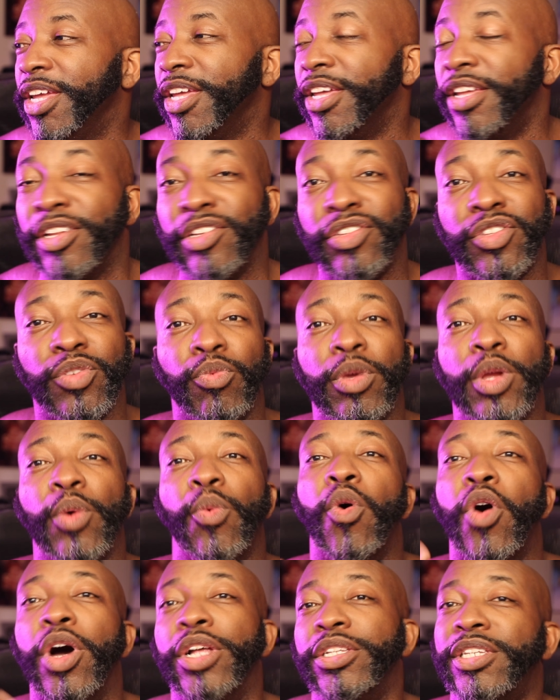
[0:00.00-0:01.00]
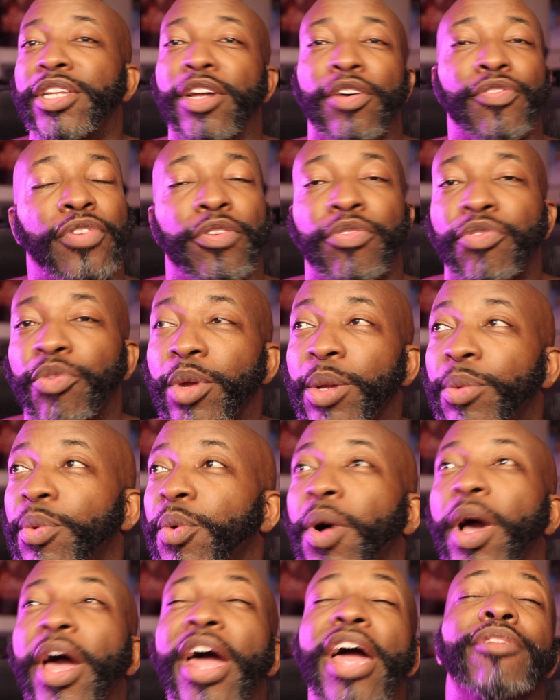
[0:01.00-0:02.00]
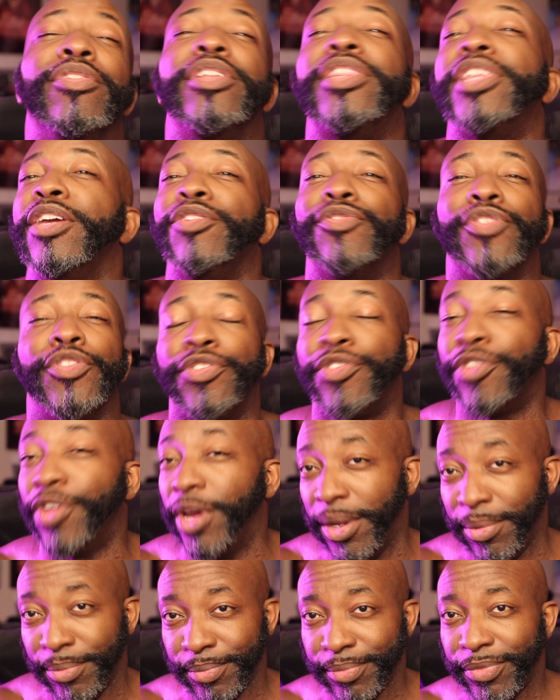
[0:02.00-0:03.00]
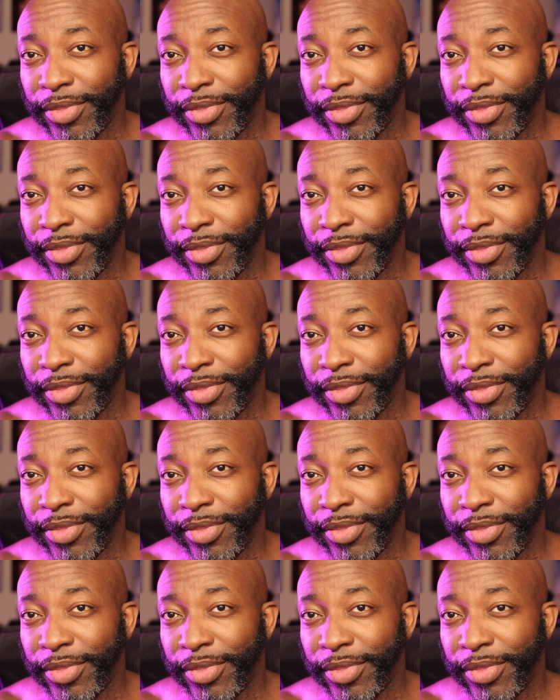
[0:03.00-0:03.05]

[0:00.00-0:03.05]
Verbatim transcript: is we want stuff for free. We want everything for free.